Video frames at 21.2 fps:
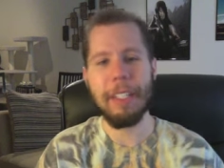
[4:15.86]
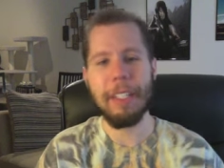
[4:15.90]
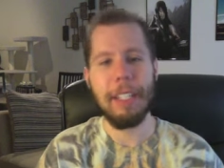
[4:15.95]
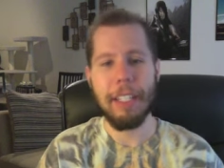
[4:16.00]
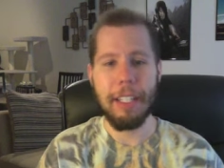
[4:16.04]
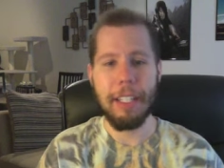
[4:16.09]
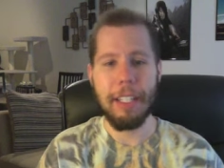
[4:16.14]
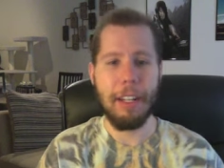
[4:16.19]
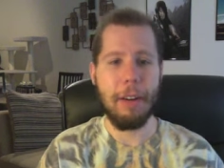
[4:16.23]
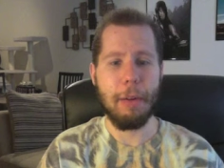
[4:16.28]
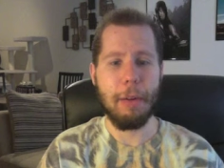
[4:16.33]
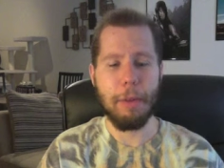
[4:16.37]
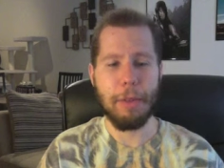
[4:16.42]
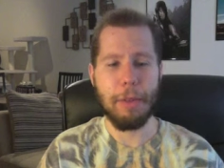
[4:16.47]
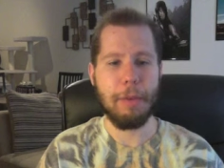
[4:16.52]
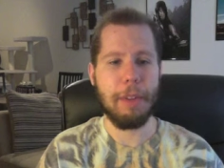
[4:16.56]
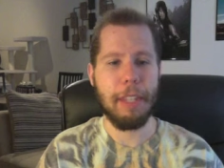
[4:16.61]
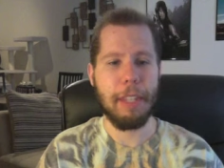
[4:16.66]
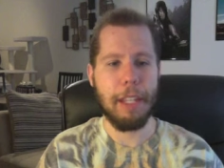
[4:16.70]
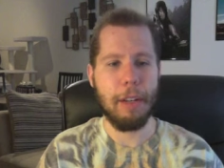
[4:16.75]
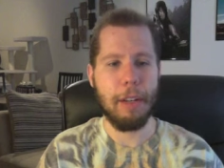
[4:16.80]
You know, it
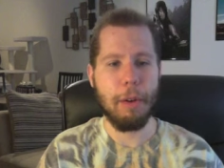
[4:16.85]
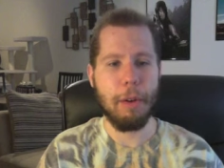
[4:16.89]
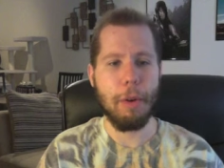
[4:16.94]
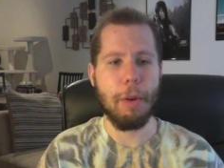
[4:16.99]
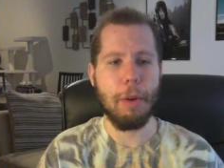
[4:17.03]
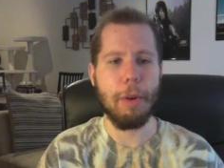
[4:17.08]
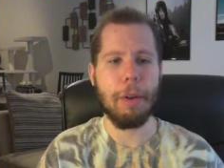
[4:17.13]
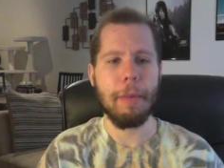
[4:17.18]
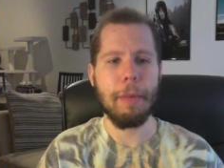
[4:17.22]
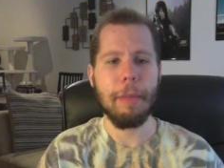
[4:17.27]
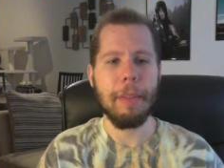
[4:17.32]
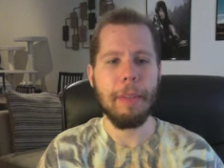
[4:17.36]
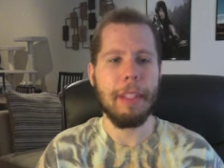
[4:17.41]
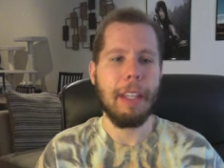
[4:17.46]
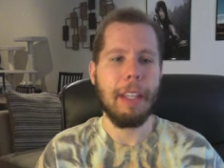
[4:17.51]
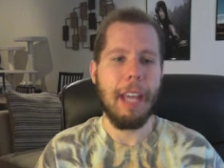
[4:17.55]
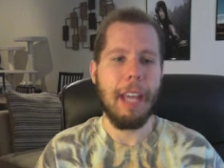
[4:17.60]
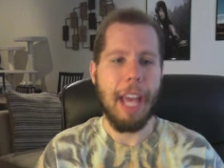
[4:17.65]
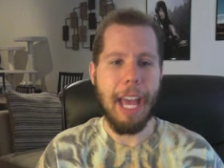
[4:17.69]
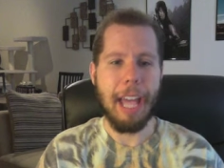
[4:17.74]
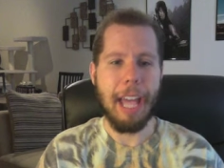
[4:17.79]
was really cool,
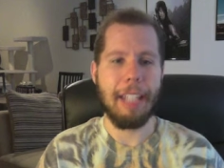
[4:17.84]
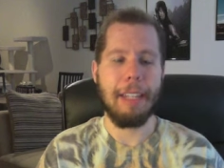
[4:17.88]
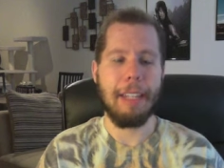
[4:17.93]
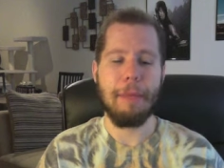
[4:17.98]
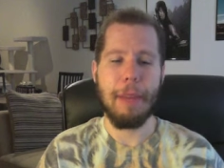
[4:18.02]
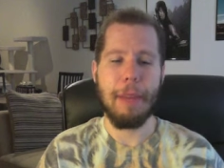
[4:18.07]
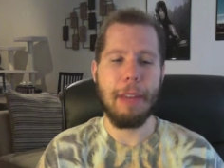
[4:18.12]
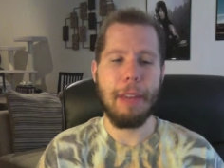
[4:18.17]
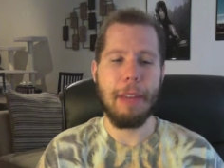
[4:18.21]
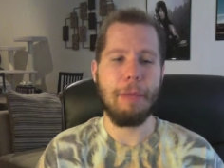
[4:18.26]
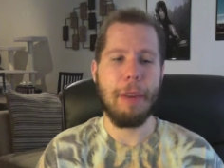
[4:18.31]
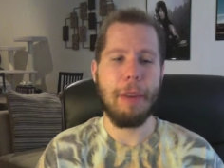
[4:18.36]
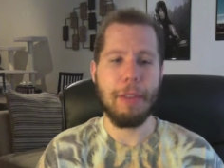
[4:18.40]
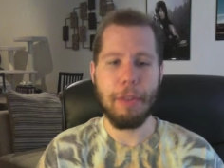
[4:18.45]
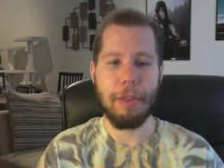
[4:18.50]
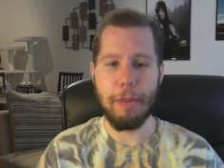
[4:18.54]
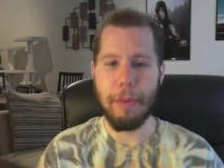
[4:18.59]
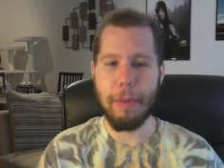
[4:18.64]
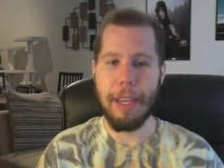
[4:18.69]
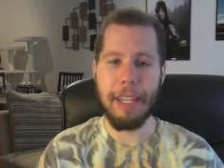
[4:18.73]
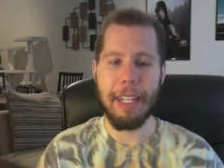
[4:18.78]
and it made
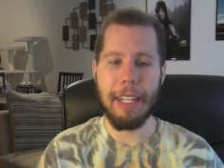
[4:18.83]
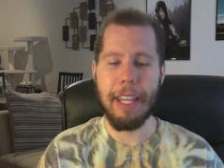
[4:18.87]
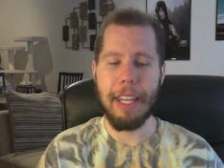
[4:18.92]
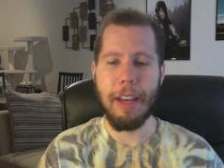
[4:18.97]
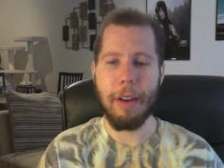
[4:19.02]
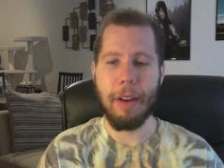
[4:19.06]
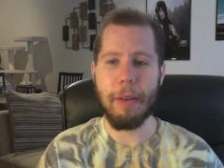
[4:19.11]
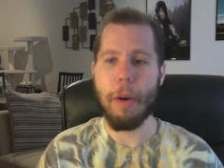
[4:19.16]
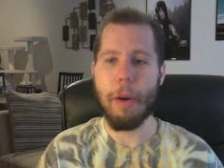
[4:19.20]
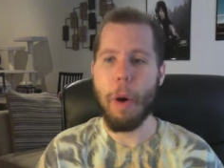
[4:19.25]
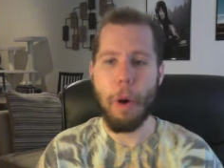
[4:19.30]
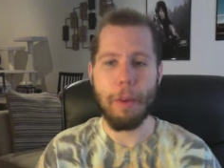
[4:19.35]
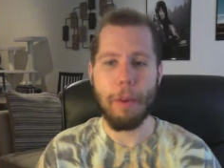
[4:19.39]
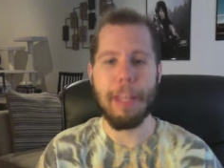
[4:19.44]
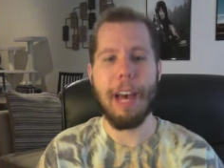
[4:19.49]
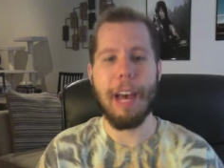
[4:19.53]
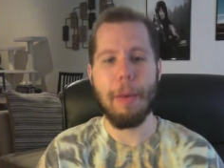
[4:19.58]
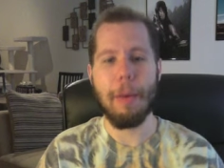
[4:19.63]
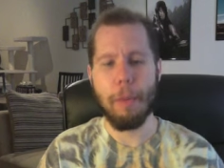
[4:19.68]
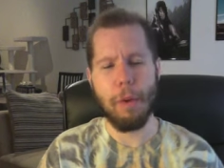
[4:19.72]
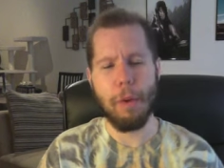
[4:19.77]
WrestleMania all
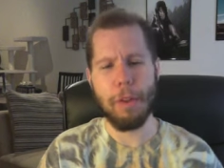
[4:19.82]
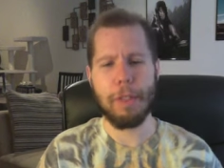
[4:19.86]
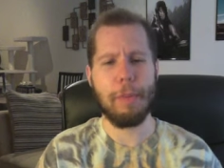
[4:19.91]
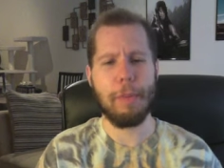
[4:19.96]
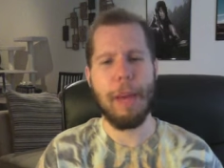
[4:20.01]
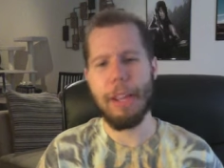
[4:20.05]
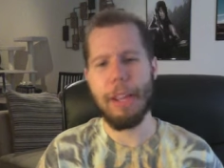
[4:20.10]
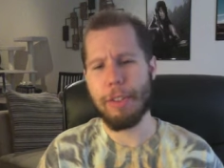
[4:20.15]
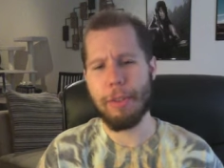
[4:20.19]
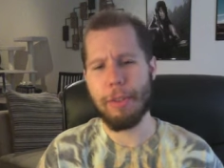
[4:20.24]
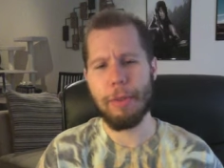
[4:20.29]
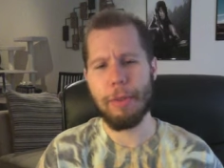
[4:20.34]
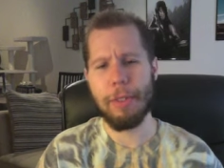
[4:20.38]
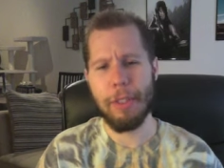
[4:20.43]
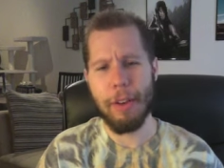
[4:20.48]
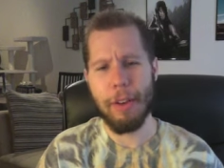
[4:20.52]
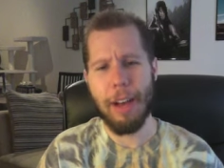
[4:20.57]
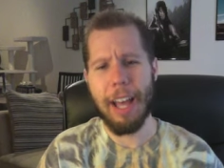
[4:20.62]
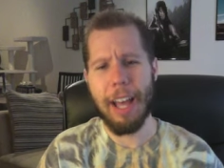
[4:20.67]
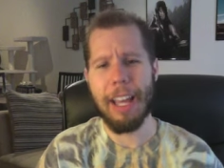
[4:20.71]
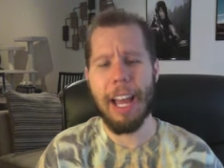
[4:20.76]
that more special.
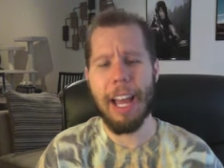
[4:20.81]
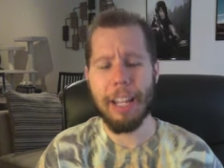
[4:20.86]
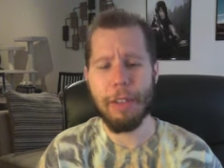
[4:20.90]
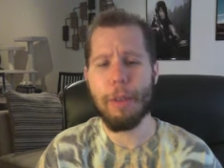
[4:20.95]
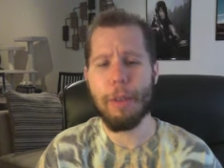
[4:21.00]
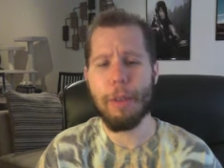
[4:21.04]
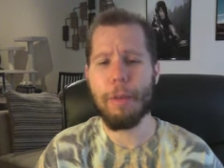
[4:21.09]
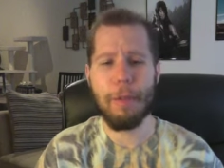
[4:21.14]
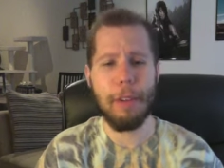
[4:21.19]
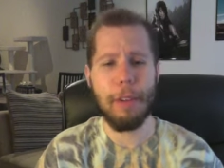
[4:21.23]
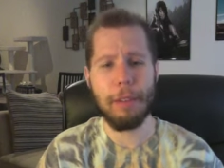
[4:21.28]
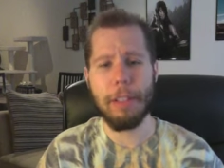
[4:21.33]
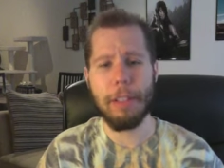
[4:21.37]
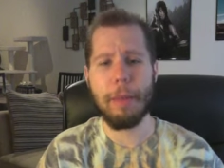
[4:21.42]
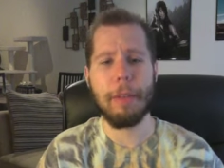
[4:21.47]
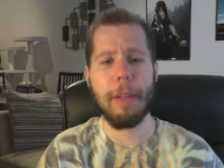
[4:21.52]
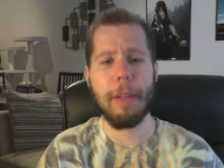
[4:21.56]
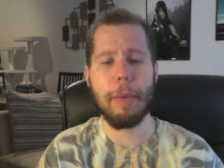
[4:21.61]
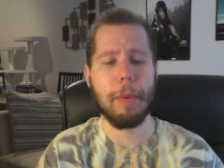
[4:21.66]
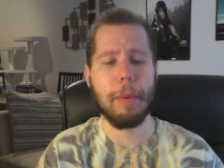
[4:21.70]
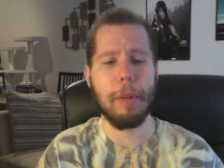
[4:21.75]
So I, I don't feel
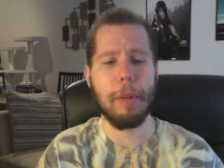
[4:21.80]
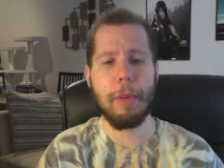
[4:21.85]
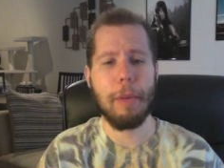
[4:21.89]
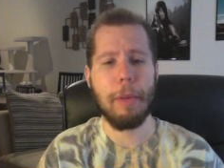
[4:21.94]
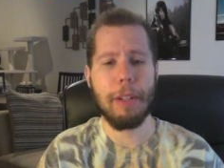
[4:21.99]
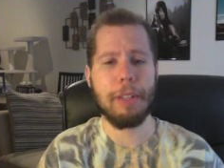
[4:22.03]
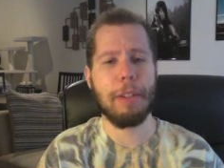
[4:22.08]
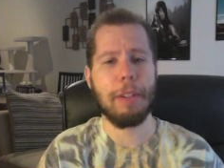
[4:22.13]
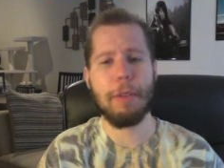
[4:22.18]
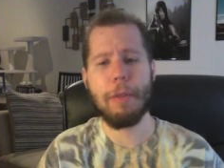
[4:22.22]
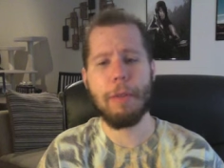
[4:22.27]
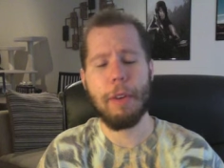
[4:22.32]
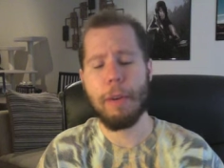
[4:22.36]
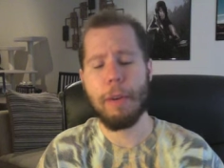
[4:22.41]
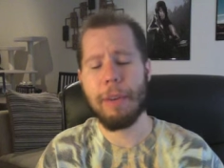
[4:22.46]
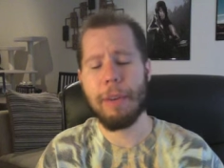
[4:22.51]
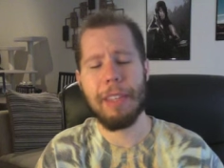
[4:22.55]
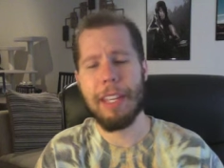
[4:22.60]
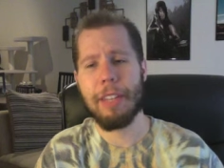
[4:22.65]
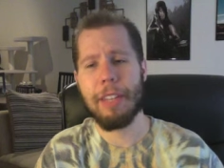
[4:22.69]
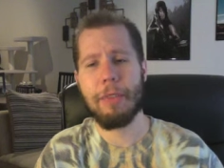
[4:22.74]
WWE went too far
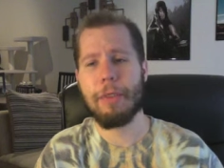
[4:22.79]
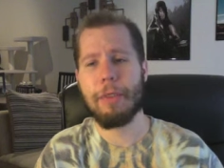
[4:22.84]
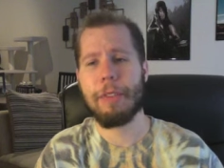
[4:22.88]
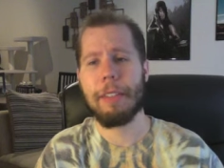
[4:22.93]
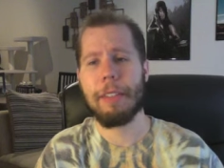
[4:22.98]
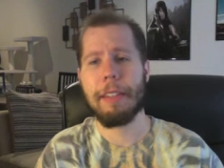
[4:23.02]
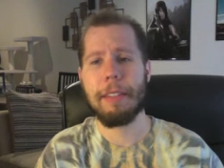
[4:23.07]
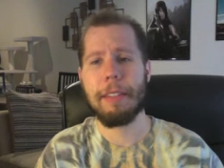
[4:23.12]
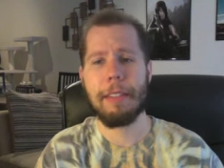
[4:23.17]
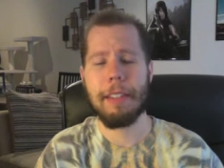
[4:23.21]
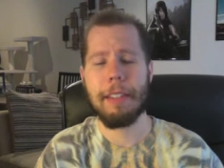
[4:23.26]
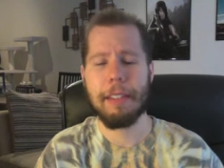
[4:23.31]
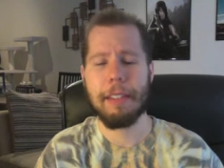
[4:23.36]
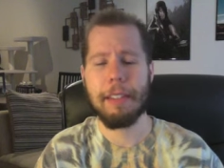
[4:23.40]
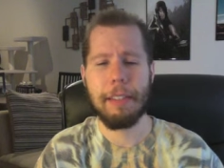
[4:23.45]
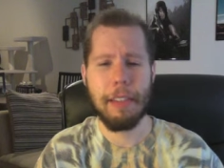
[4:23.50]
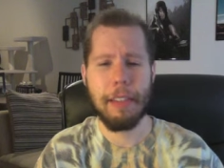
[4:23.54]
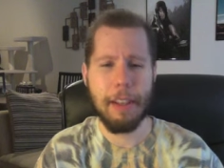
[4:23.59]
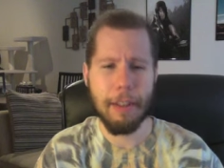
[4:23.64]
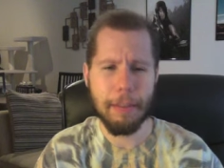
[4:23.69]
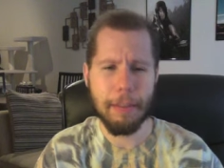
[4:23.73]
with the entrances
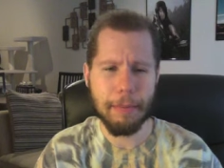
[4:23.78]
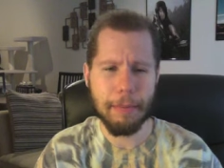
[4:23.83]
this year.